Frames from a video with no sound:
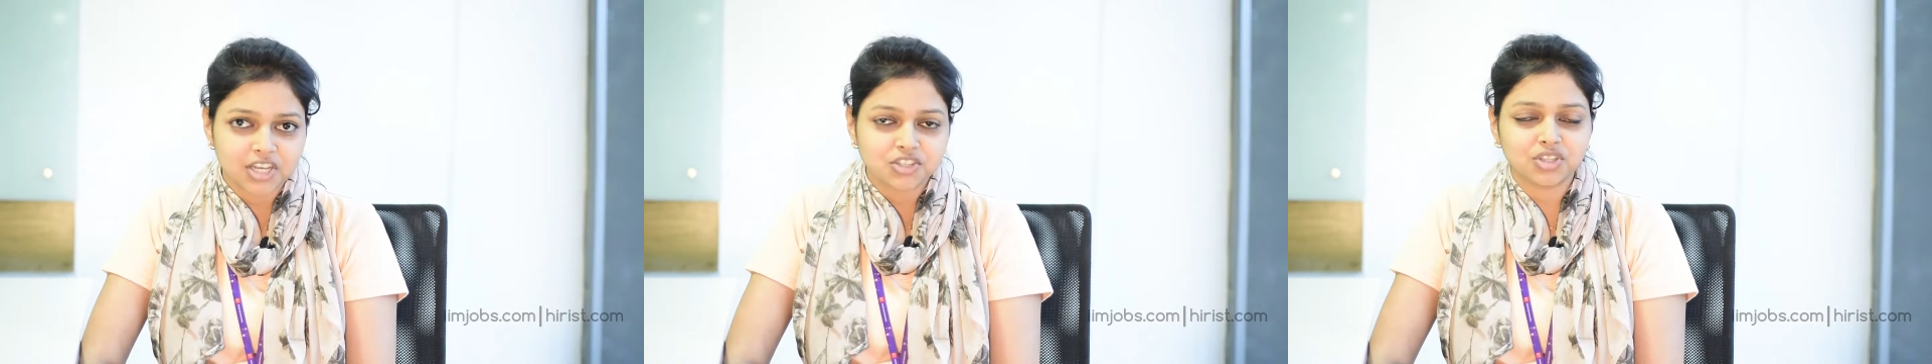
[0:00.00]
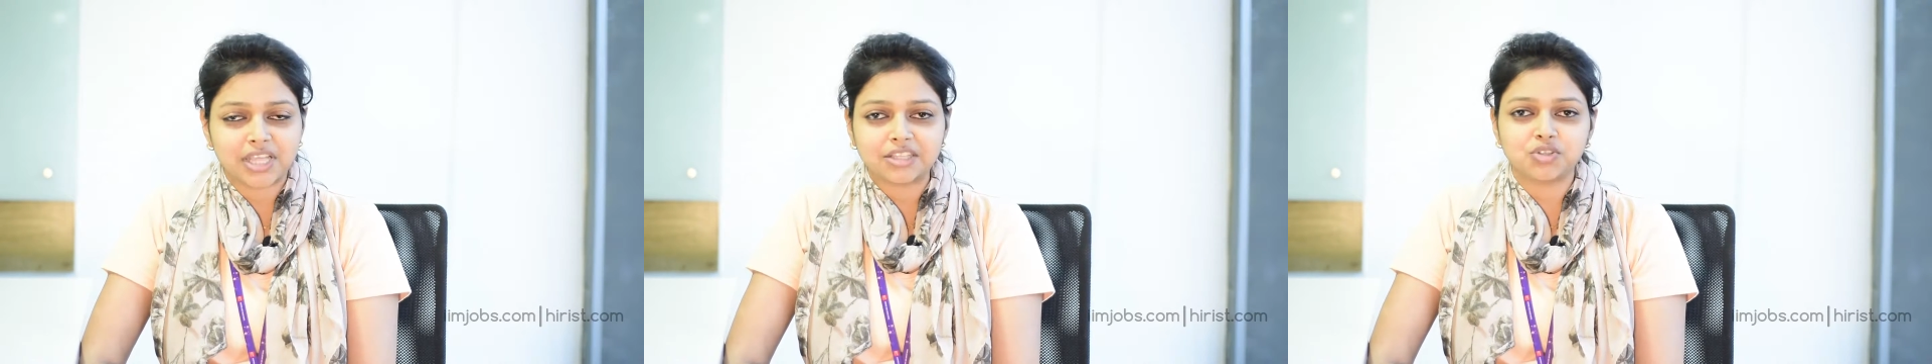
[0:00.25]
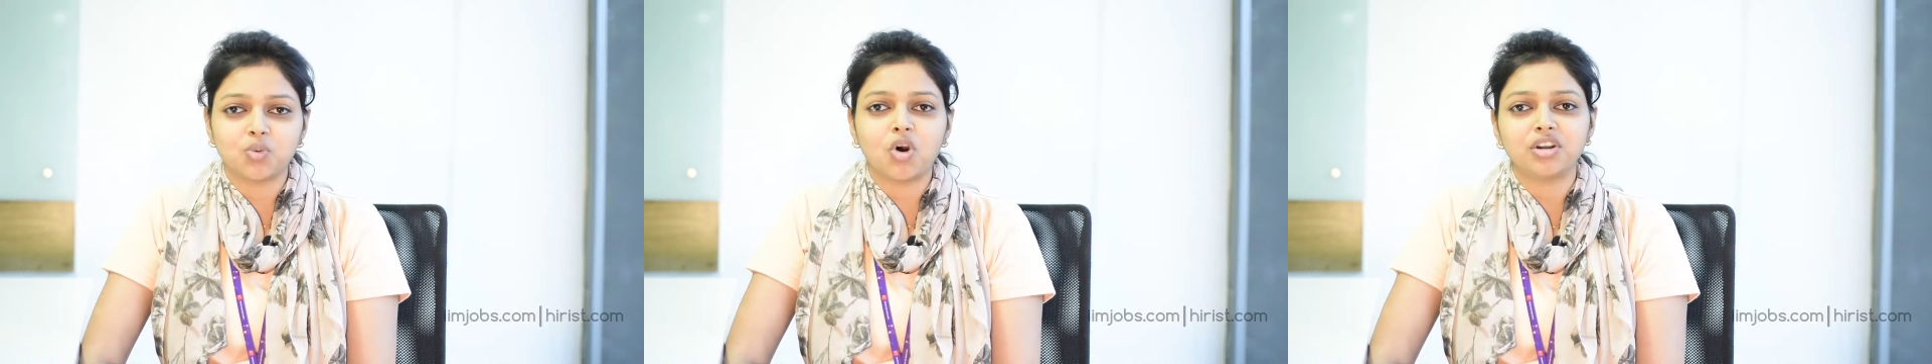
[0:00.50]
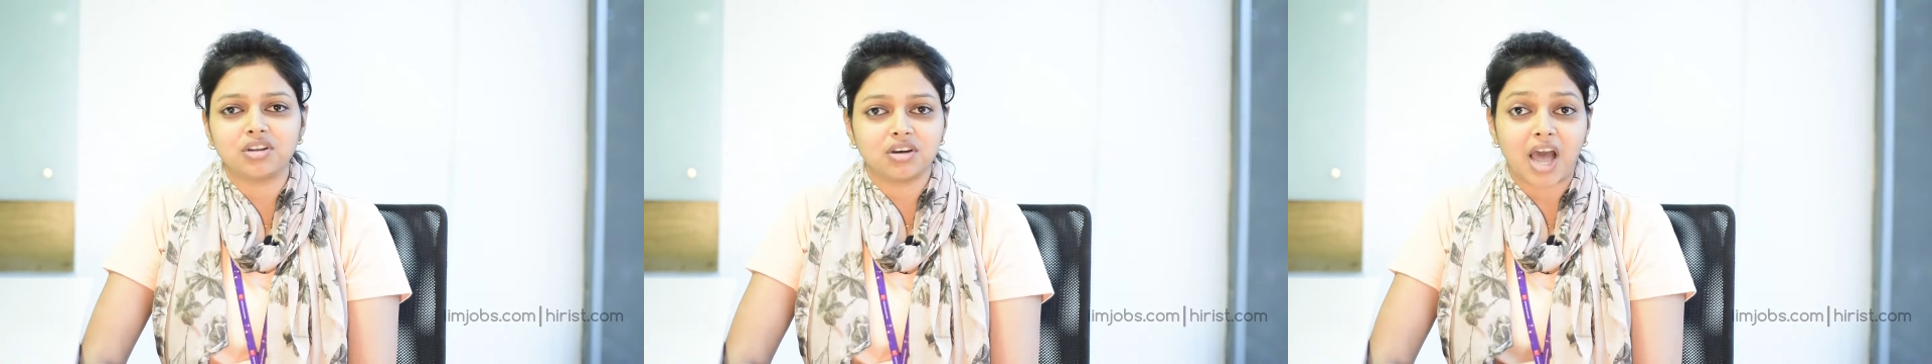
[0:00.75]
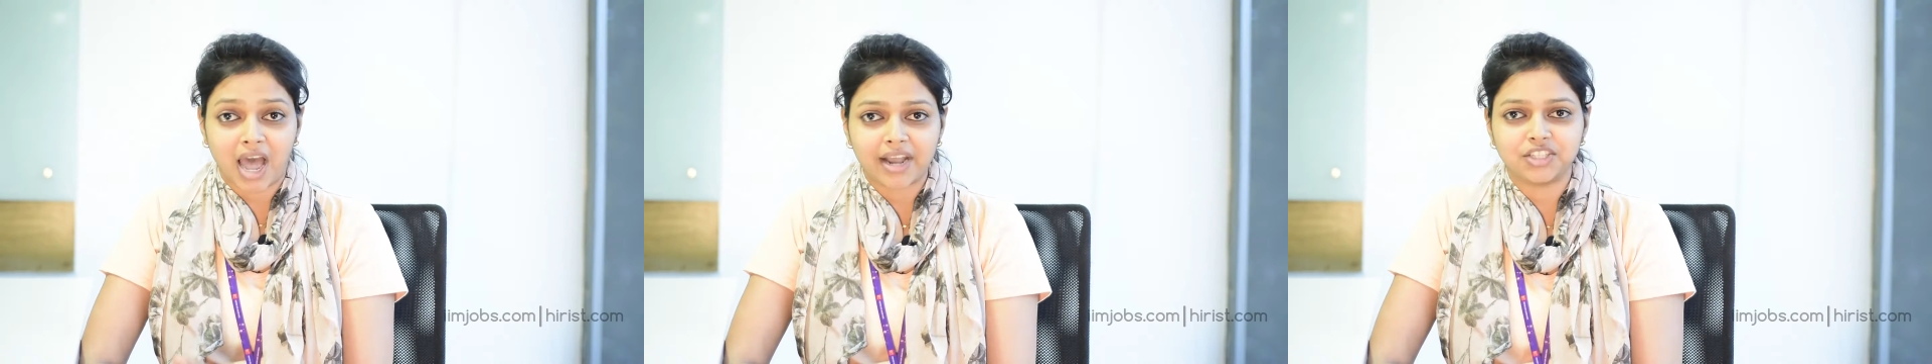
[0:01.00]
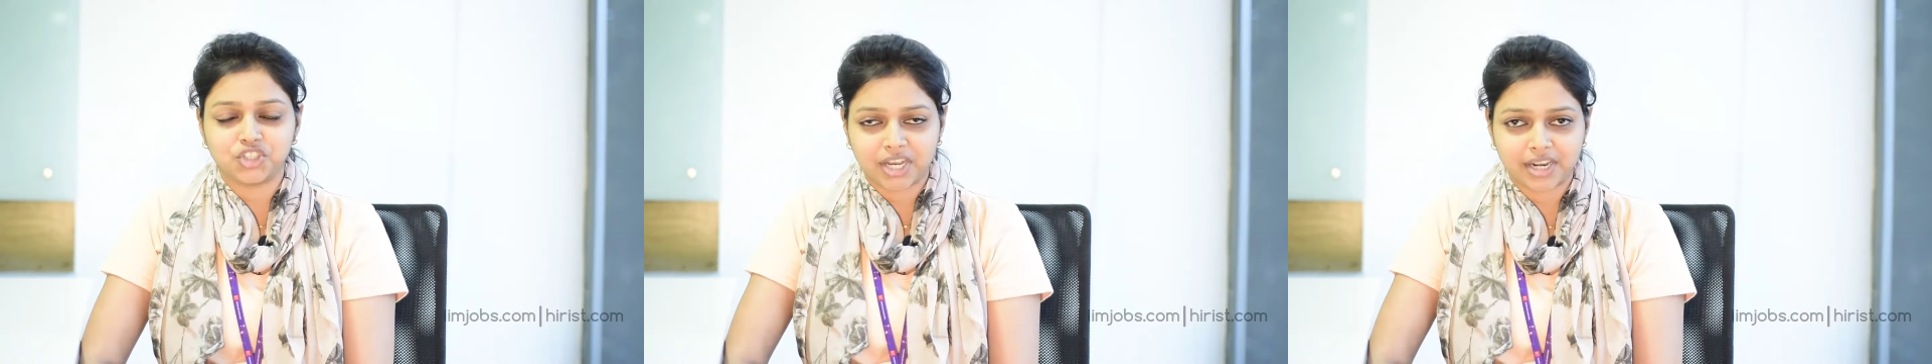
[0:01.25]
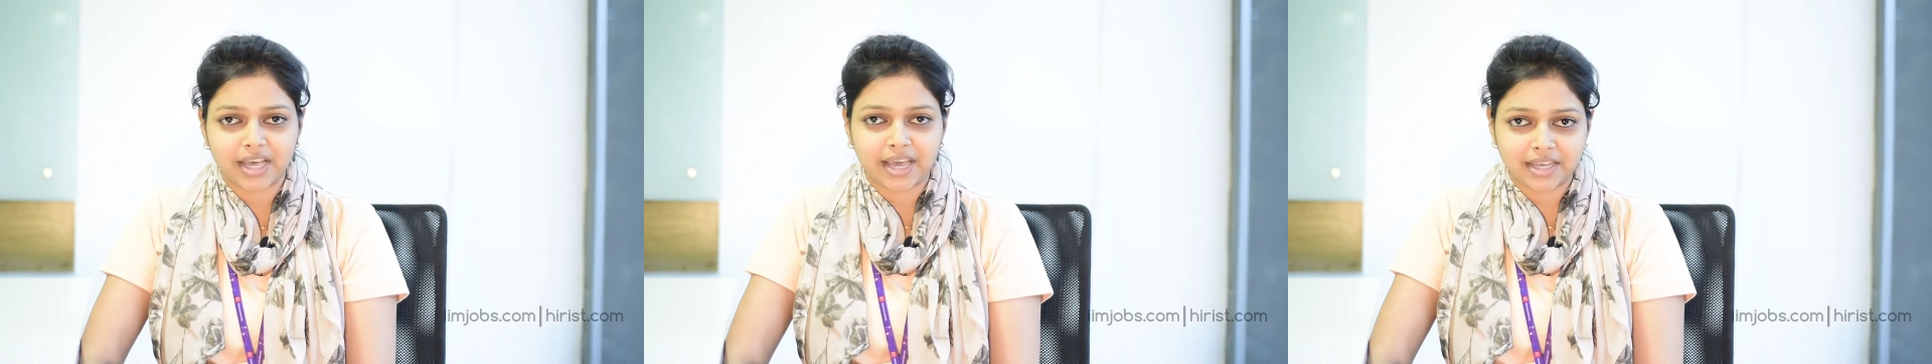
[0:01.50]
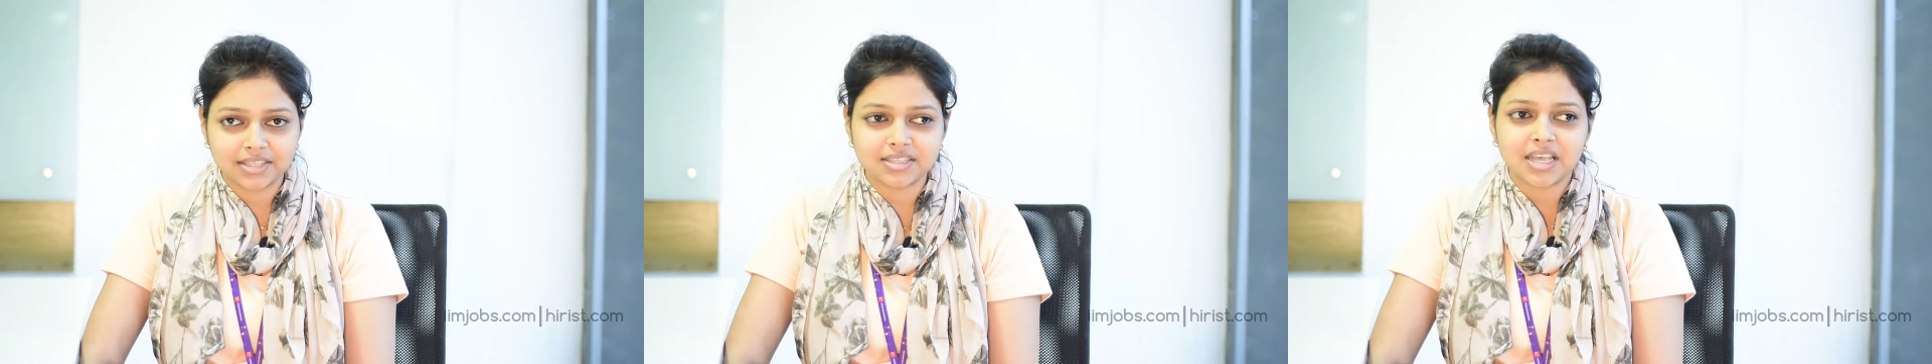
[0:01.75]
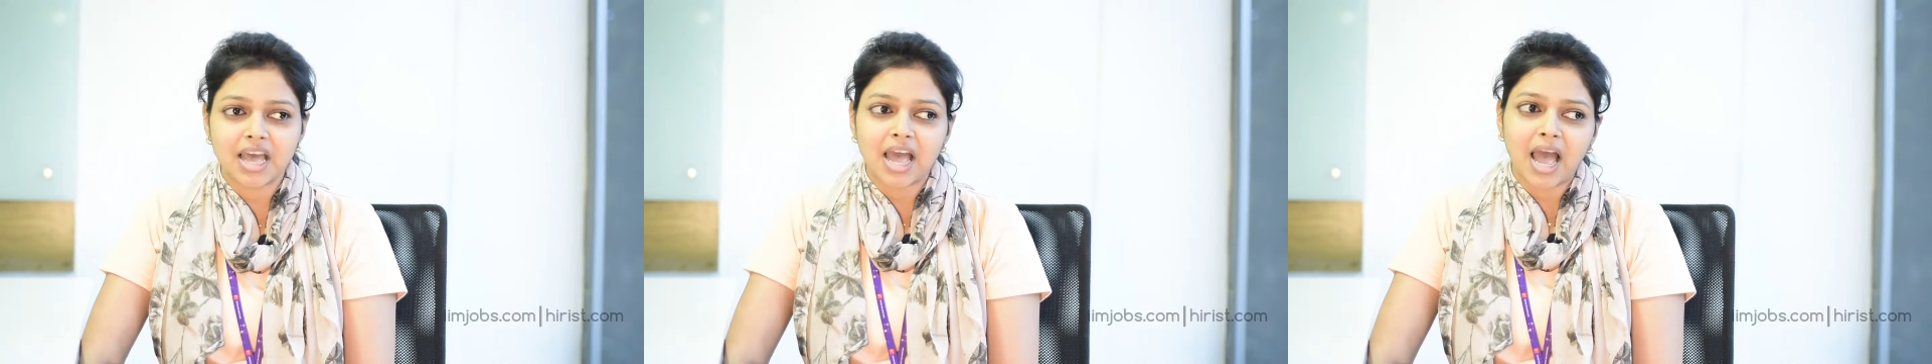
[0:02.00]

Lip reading: So that's what our agenda is.